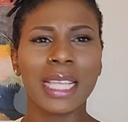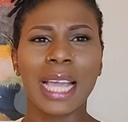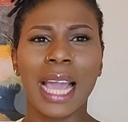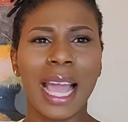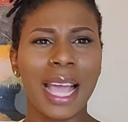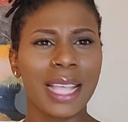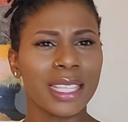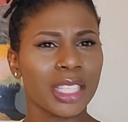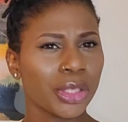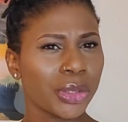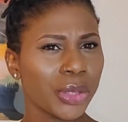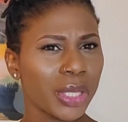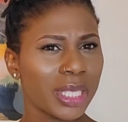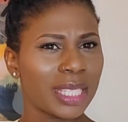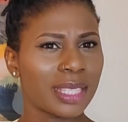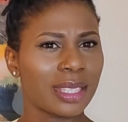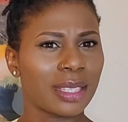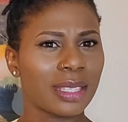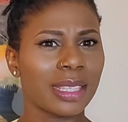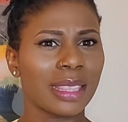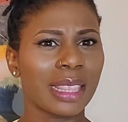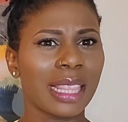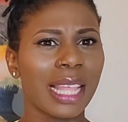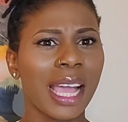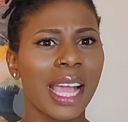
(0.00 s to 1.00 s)
It has great
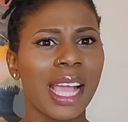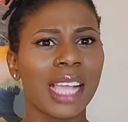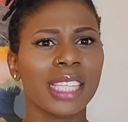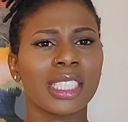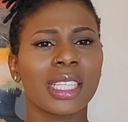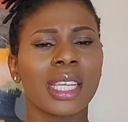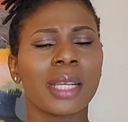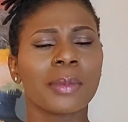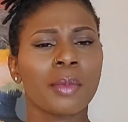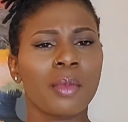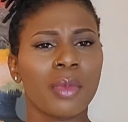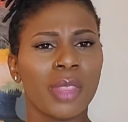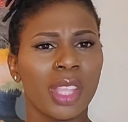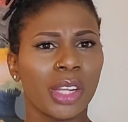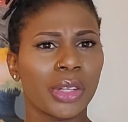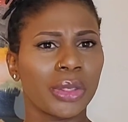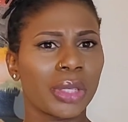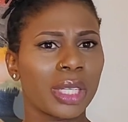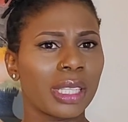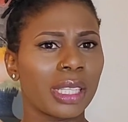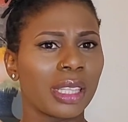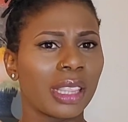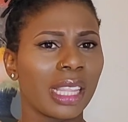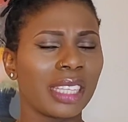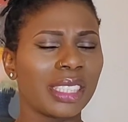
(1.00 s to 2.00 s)
sillage,
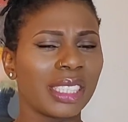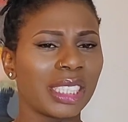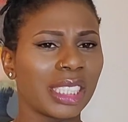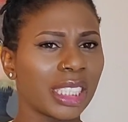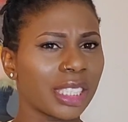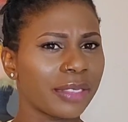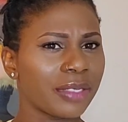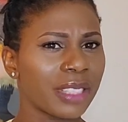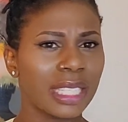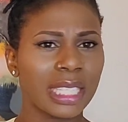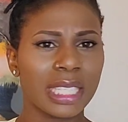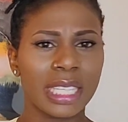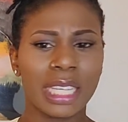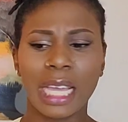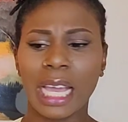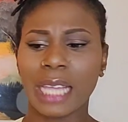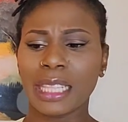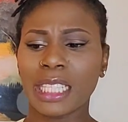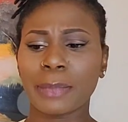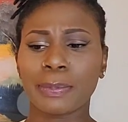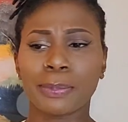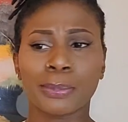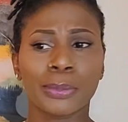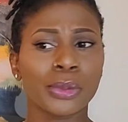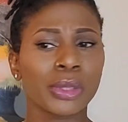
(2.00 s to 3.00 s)
great longevity,
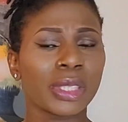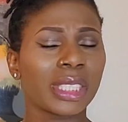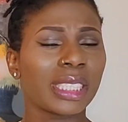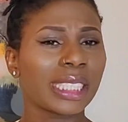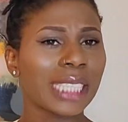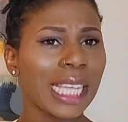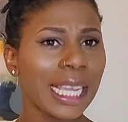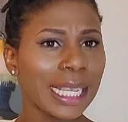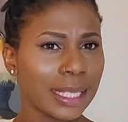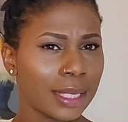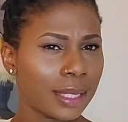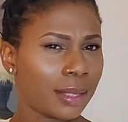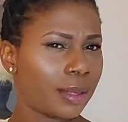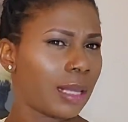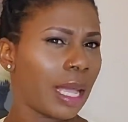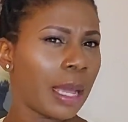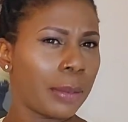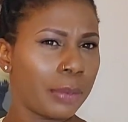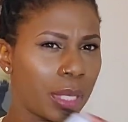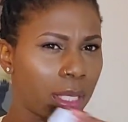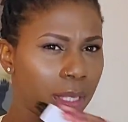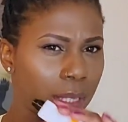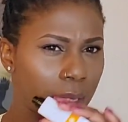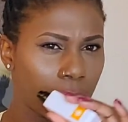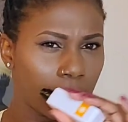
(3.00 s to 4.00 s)
and it projects
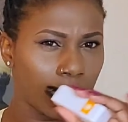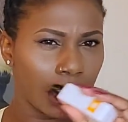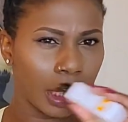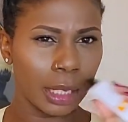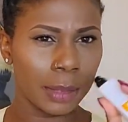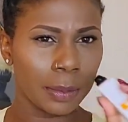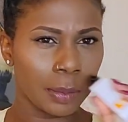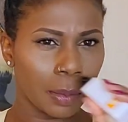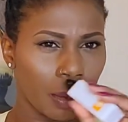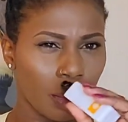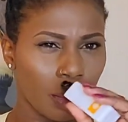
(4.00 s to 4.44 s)
amazingly.